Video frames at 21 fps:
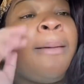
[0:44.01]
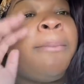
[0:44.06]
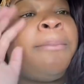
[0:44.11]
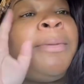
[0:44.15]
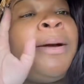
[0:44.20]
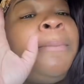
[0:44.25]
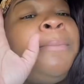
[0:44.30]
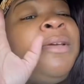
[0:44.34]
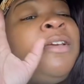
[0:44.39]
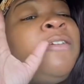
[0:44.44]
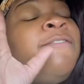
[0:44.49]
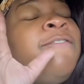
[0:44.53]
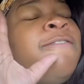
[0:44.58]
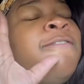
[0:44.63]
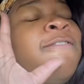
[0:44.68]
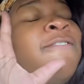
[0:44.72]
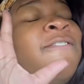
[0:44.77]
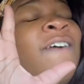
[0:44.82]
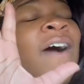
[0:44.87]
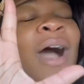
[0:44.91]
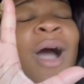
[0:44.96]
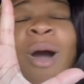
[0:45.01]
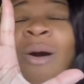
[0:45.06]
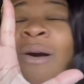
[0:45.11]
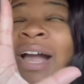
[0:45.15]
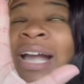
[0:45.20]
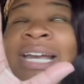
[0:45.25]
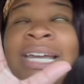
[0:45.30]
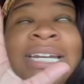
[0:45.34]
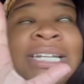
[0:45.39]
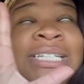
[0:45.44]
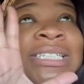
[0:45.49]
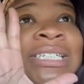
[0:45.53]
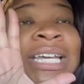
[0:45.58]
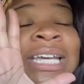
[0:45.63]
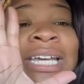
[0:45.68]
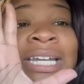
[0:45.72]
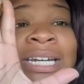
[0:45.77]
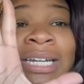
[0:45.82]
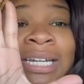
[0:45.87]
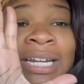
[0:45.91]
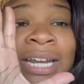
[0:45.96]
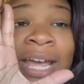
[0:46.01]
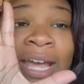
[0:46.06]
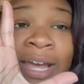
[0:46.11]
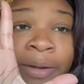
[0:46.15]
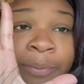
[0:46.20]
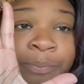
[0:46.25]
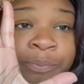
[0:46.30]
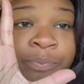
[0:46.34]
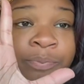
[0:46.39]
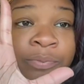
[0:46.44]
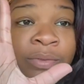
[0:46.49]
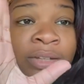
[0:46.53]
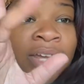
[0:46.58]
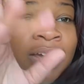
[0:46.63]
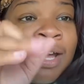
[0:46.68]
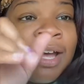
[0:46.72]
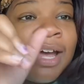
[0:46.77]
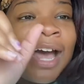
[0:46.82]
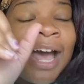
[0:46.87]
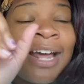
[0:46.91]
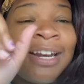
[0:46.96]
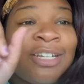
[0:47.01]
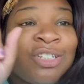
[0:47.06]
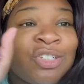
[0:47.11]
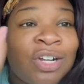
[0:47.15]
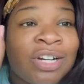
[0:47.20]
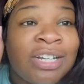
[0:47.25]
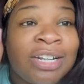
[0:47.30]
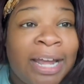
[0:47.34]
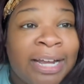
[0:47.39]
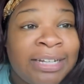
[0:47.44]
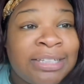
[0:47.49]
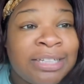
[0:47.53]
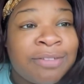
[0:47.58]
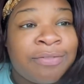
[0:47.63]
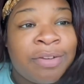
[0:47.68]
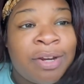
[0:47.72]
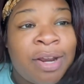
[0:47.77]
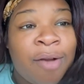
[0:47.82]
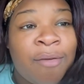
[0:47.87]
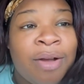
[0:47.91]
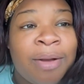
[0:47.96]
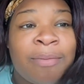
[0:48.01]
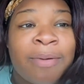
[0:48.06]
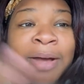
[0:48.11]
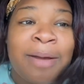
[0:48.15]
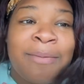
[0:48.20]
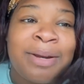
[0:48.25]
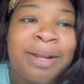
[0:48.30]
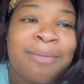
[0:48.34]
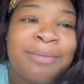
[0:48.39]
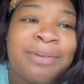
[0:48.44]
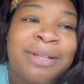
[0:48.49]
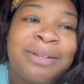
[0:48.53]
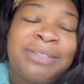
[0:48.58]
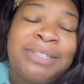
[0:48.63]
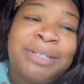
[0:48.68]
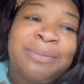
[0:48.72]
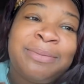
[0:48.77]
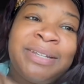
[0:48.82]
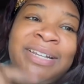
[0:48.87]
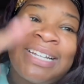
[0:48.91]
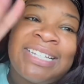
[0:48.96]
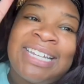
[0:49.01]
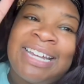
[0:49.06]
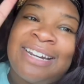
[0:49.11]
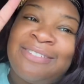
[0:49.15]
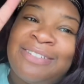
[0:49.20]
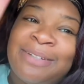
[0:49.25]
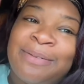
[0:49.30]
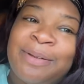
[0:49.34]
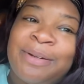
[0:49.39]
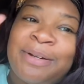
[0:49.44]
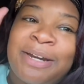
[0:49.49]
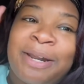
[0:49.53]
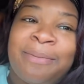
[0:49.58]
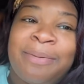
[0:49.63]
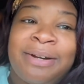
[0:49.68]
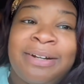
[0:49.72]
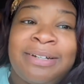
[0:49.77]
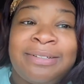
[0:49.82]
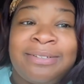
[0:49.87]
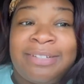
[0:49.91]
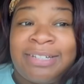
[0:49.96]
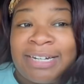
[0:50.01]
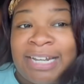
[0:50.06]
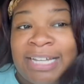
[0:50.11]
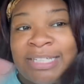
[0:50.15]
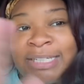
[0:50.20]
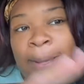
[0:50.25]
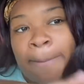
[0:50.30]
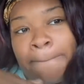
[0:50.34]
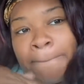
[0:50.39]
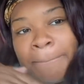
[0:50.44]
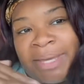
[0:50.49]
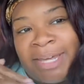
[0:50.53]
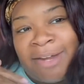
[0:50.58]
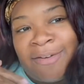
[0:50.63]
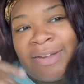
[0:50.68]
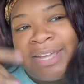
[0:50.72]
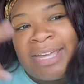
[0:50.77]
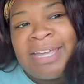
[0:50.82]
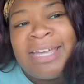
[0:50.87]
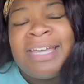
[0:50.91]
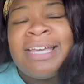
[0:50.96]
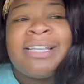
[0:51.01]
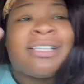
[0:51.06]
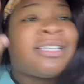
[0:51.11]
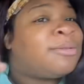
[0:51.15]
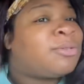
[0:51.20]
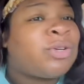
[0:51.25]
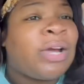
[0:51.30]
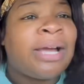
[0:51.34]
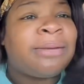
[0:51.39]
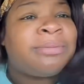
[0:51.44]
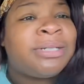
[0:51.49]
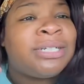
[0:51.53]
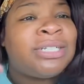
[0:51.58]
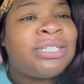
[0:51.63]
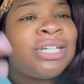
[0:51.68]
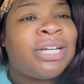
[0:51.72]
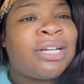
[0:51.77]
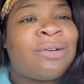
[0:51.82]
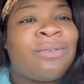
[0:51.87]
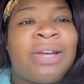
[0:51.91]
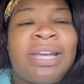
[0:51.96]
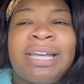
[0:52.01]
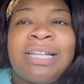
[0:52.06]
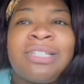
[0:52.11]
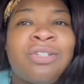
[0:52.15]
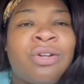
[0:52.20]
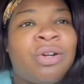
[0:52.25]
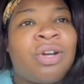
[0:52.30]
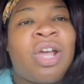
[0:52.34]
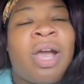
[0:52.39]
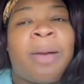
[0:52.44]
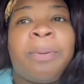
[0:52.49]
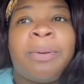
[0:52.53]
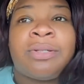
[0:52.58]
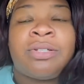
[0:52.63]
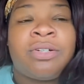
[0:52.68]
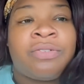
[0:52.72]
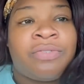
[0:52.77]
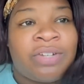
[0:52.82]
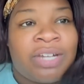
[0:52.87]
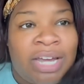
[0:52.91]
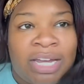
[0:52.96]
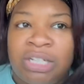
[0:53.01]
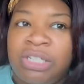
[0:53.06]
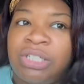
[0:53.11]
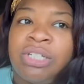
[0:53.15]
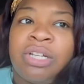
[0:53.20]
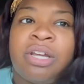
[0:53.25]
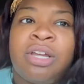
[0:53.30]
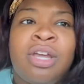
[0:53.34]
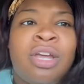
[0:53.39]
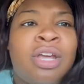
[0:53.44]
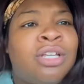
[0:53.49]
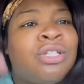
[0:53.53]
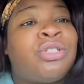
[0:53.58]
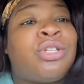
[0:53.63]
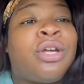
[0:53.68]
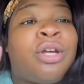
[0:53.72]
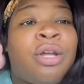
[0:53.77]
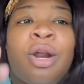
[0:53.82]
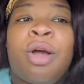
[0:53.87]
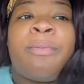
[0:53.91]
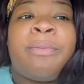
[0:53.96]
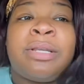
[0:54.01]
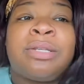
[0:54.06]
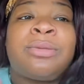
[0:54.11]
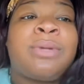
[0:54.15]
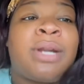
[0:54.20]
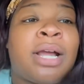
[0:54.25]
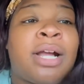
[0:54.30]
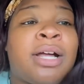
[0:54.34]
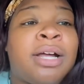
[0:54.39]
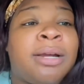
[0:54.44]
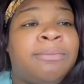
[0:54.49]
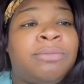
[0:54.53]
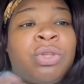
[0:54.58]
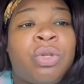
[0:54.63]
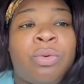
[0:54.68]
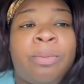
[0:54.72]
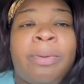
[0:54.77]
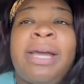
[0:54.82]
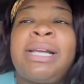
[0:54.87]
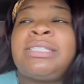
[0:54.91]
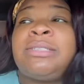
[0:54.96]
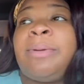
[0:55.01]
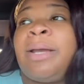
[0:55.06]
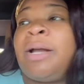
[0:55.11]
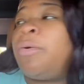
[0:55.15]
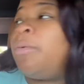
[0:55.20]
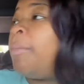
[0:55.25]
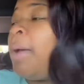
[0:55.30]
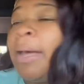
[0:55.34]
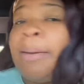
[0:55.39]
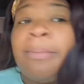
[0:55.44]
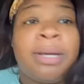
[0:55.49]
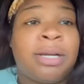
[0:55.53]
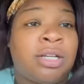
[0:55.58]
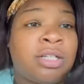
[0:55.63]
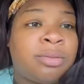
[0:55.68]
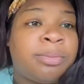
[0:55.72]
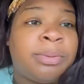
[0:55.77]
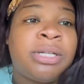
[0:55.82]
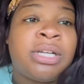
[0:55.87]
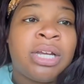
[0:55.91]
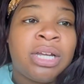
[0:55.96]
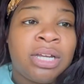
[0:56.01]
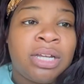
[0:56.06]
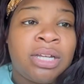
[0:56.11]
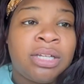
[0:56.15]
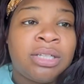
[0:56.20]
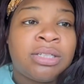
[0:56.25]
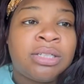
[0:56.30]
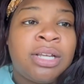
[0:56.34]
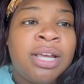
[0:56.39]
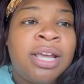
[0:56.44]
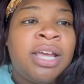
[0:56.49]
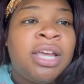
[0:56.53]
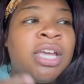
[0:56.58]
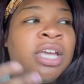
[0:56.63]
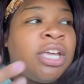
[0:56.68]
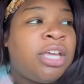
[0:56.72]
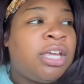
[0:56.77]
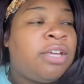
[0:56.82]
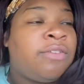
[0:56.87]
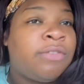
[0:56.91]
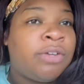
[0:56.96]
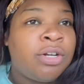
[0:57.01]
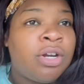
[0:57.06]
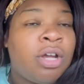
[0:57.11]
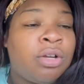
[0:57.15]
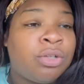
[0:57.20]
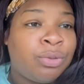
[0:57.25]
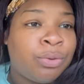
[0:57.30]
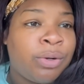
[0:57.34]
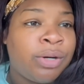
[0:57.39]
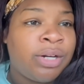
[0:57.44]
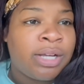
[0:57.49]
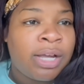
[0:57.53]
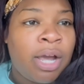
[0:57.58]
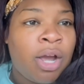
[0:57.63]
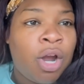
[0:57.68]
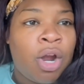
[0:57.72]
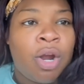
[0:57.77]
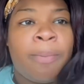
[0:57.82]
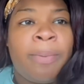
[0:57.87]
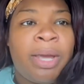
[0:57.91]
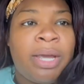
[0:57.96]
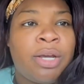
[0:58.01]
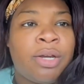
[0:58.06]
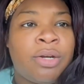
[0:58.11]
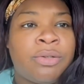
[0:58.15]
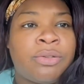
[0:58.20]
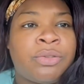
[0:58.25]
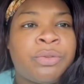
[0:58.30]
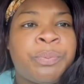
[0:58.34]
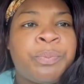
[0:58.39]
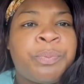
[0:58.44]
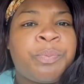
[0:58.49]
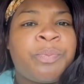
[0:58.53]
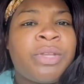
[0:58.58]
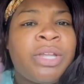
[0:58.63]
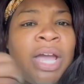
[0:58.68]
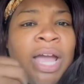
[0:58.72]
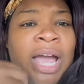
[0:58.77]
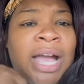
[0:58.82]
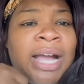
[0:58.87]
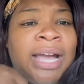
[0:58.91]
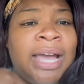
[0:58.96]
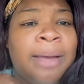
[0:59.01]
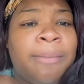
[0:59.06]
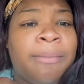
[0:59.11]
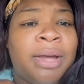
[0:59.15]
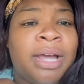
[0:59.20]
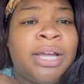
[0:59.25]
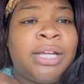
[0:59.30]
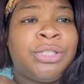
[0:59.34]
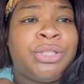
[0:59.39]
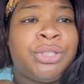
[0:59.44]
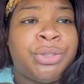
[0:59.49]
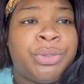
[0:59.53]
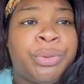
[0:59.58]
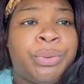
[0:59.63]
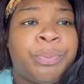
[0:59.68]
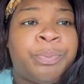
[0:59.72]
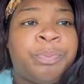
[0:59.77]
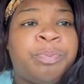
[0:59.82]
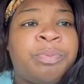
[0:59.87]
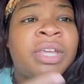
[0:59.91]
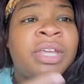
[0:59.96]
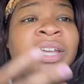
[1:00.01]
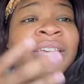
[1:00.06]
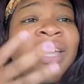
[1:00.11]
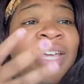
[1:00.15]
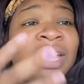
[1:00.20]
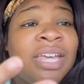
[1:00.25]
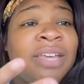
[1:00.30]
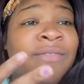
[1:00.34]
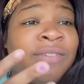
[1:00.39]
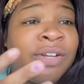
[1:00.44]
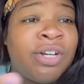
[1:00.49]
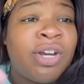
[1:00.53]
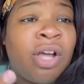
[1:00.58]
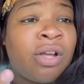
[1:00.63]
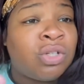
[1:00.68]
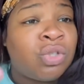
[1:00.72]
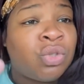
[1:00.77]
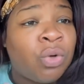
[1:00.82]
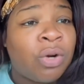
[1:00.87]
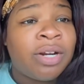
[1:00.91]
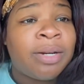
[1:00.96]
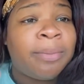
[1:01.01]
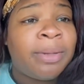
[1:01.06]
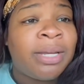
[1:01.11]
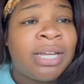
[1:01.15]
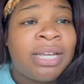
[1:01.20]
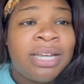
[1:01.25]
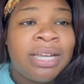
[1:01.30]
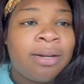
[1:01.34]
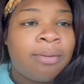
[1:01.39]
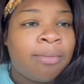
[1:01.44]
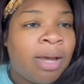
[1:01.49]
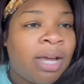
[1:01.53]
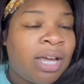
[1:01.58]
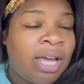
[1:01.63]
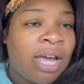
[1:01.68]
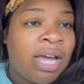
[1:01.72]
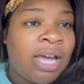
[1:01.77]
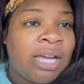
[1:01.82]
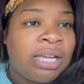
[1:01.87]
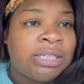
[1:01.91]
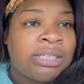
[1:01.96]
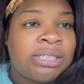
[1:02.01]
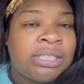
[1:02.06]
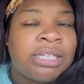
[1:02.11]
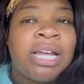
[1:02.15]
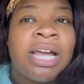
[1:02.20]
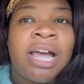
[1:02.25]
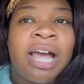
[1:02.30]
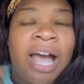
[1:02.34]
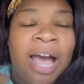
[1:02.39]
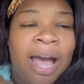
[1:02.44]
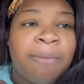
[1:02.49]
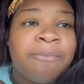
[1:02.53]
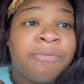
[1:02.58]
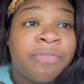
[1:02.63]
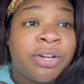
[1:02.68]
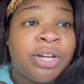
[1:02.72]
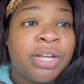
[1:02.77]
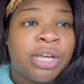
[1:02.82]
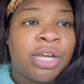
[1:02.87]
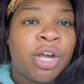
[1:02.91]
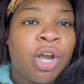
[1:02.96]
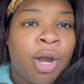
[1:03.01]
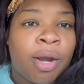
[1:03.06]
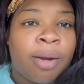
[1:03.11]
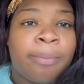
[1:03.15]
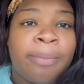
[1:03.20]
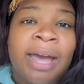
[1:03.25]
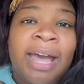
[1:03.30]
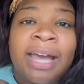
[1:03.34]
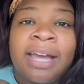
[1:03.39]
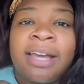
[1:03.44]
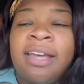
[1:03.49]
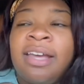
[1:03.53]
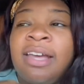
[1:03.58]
But before I get into any of that, I need y'all to like this video up, comment down below, team me, because it'll team internet better than sleep, and that's period. Subscribe to the channel and turn on y'all post notification so you don't miss when I come through back to back with my bangers. Because even though Jordan got her bangers, I got mine too. Even though Jordan been getting my ass, I'm finna get her back.